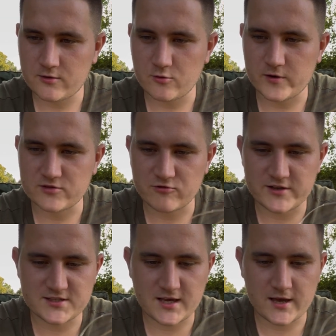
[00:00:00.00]
Always
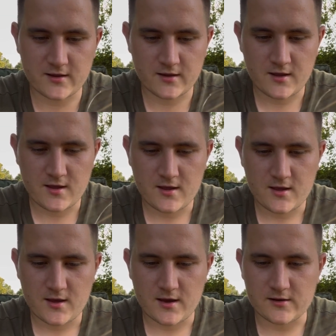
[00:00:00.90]
reset.
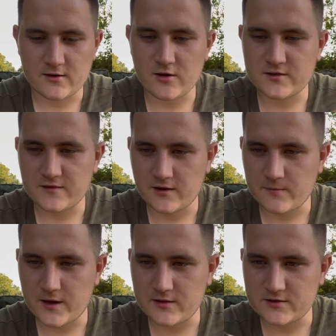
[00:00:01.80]
And the nice thing
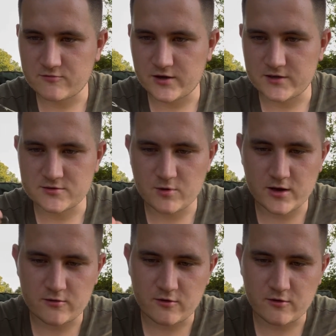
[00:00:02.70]
about this rig as well,